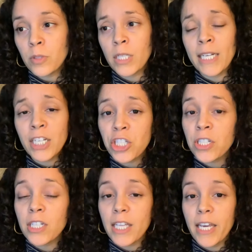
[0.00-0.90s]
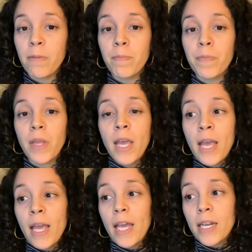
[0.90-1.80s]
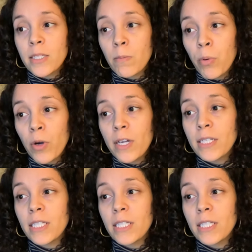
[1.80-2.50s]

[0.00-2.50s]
Additionally, it is important